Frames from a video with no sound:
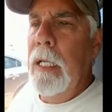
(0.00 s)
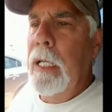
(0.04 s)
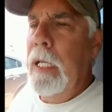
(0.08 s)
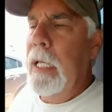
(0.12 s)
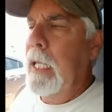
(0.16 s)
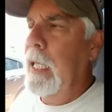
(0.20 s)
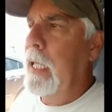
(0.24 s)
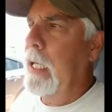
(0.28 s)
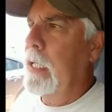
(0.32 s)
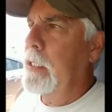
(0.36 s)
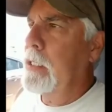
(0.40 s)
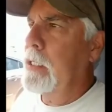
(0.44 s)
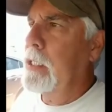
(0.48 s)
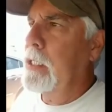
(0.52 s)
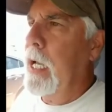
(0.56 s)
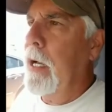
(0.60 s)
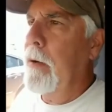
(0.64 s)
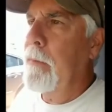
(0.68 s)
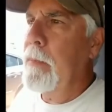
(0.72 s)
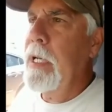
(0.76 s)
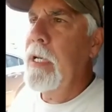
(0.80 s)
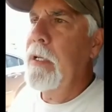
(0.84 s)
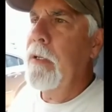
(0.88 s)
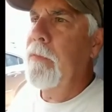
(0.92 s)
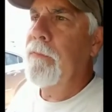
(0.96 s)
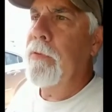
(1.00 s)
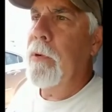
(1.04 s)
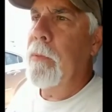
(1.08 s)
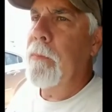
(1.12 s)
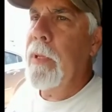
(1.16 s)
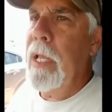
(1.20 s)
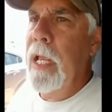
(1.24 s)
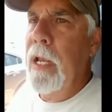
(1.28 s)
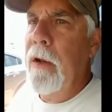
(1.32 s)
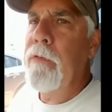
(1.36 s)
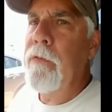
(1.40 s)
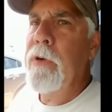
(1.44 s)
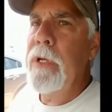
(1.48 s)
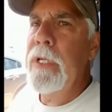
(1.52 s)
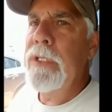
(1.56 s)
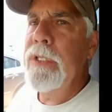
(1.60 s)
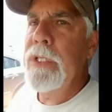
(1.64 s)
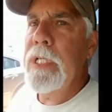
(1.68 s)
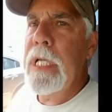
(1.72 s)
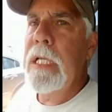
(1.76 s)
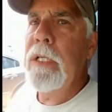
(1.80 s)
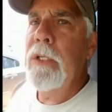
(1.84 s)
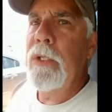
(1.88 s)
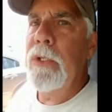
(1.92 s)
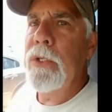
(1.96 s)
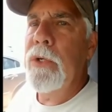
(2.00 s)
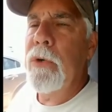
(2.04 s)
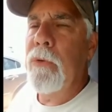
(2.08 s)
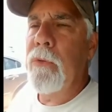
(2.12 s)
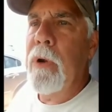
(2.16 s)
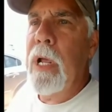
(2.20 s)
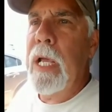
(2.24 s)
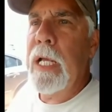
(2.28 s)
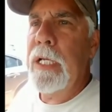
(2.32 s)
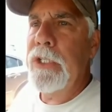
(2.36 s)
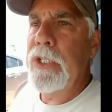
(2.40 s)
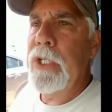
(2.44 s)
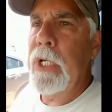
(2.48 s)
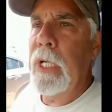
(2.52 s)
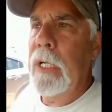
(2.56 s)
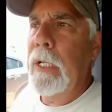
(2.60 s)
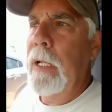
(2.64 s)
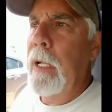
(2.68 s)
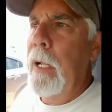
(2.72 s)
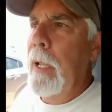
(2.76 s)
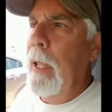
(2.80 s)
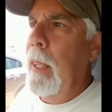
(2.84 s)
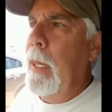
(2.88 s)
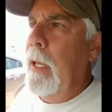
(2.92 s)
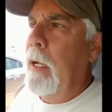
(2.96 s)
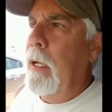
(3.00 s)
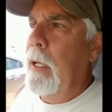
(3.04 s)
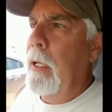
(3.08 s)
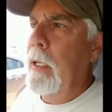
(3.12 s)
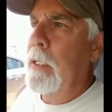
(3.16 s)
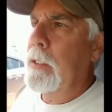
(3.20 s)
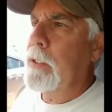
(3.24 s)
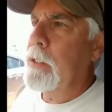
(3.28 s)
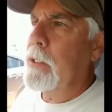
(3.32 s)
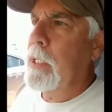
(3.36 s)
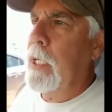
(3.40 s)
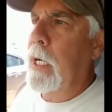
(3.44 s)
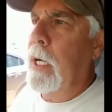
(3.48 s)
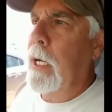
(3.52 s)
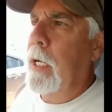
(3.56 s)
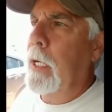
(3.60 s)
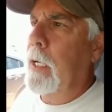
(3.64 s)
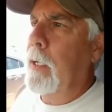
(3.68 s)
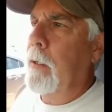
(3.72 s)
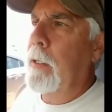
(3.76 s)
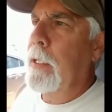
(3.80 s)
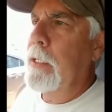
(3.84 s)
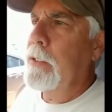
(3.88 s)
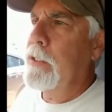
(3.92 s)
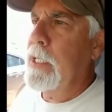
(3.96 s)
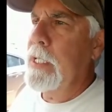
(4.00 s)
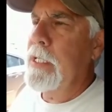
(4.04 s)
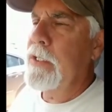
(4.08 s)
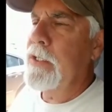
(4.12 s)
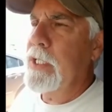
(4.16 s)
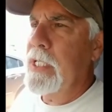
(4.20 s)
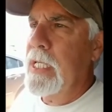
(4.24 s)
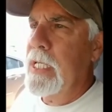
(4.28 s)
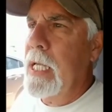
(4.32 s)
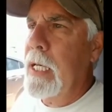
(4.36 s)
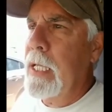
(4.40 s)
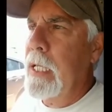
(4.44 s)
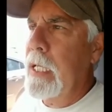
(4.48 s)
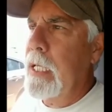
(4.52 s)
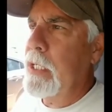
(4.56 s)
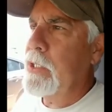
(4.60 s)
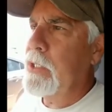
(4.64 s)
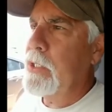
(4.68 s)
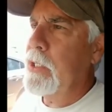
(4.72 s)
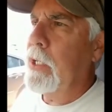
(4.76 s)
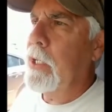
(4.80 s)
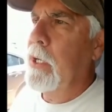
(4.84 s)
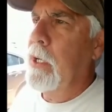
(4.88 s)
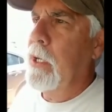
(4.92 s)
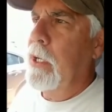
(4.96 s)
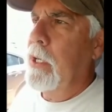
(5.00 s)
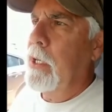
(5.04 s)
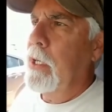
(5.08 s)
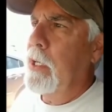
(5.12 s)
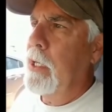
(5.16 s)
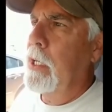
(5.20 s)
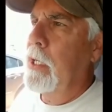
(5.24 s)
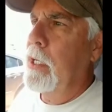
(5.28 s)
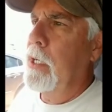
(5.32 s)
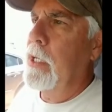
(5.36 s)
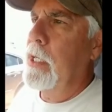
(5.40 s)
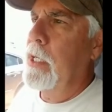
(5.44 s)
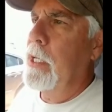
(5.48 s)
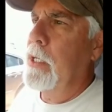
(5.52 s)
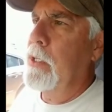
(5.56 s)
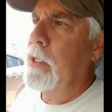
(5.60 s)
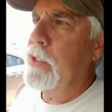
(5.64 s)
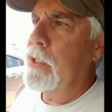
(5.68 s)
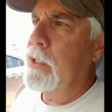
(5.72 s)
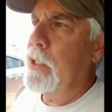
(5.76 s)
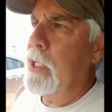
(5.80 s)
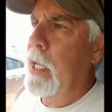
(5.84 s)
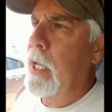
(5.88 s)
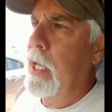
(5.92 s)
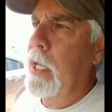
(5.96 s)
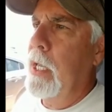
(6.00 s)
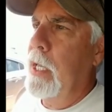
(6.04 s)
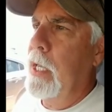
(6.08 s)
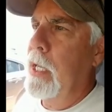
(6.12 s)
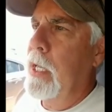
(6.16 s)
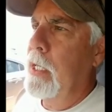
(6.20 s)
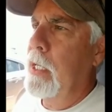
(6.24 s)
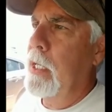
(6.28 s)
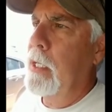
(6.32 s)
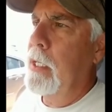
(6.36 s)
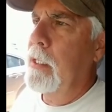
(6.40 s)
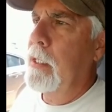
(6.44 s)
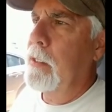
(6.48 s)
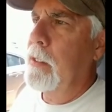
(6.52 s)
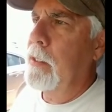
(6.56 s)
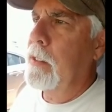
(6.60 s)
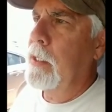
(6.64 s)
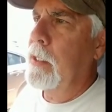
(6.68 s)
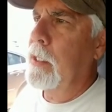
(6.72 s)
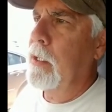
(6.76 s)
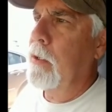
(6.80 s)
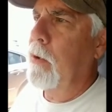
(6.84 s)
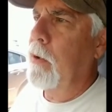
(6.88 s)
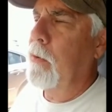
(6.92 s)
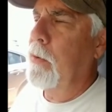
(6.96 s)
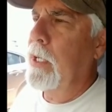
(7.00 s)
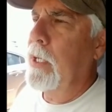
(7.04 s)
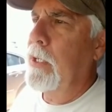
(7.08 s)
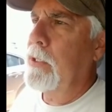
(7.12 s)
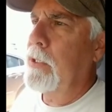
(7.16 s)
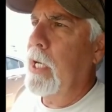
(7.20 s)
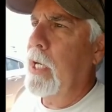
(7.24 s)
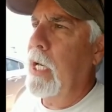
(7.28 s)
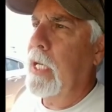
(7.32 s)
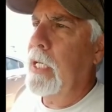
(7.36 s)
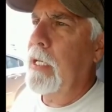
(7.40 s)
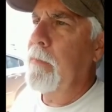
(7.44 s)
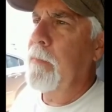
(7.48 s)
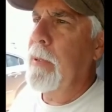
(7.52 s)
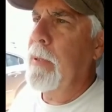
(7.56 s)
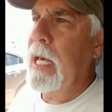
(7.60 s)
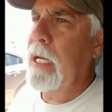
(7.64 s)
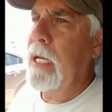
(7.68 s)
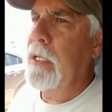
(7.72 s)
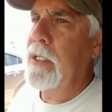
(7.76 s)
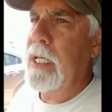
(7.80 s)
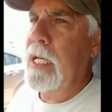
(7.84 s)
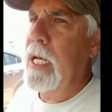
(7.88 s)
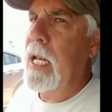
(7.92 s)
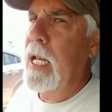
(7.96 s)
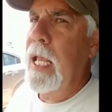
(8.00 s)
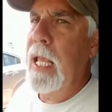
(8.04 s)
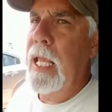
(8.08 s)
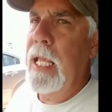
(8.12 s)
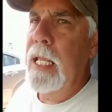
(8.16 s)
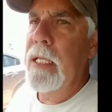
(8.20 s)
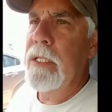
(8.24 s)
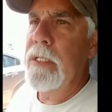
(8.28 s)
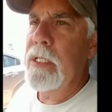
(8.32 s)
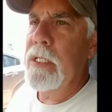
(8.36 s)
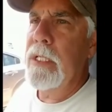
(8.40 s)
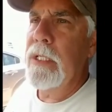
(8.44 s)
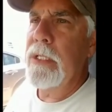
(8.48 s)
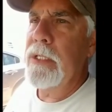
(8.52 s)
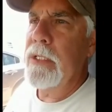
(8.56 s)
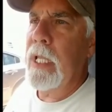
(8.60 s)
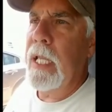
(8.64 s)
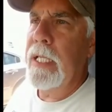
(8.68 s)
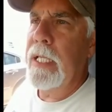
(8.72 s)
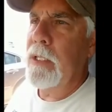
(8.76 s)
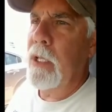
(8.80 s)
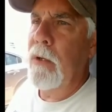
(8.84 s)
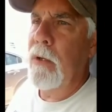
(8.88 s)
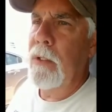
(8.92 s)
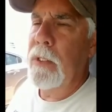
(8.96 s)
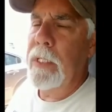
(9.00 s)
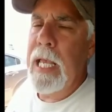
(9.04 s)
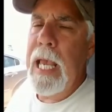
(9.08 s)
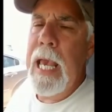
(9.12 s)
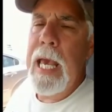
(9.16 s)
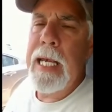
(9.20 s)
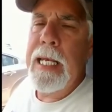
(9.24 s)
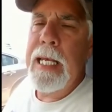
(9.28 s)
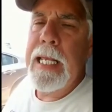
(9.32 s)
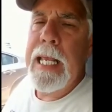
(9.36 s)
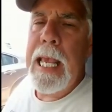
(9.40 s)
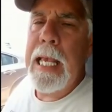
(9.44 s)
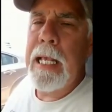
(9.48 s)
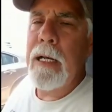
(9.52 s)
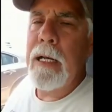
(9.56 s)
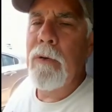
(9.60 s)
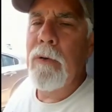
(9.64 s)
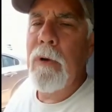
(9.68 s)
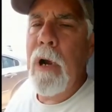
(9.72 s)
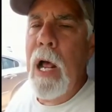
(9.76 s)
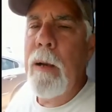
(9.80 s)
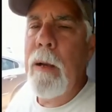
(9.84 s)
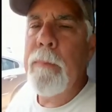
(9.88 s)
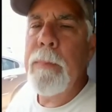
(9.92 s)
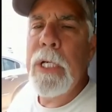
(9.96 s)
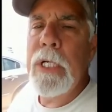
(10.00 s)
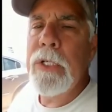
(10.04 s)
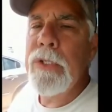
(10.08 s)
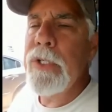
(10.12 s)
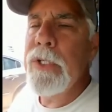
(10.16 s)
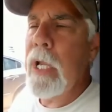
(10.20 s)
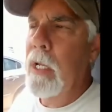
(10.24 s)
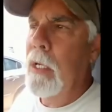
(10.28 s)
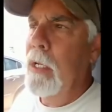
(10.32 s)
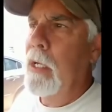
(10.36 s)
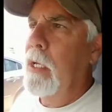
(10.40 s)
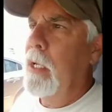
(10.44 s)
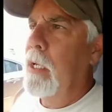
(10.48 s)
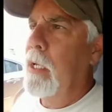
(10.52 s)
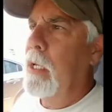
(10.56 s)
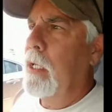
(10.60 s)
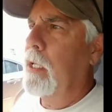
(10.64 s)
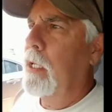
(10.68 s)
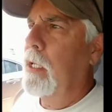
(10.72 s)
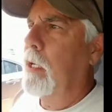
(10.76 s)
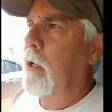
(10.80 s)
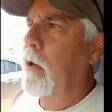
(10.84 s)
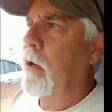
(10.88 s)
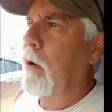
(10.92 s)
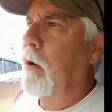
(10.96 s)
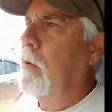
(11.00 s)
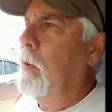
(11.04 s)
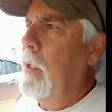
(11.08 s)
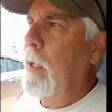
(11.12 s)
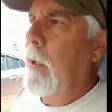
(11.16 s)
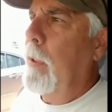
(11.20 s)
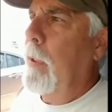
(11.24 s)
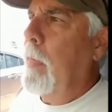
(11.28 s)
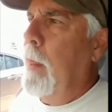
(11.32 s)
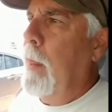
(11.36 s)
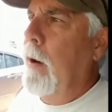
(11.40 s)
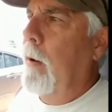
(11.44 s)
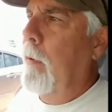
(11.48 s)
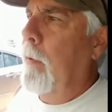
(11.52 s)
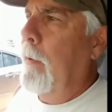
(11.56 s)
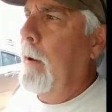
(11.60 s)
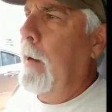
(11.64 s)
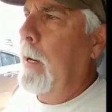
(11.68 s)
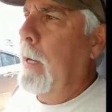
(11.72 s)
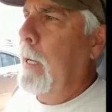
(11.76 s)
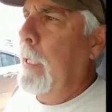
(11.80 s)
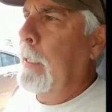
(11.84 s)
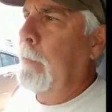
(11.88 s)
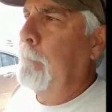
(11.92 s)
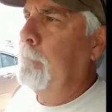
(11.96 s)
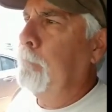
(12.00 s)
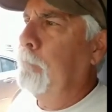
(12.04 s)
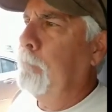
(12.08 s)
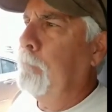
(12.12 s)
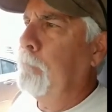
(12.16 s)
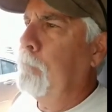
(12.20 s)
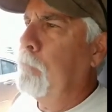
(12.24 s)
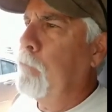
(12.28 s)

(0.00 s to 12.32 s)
And it's coming from every single direction. It's insidious. It is a, you know, we were talking about it today. It's just like the old Gaddy Ant and robbers, you know. That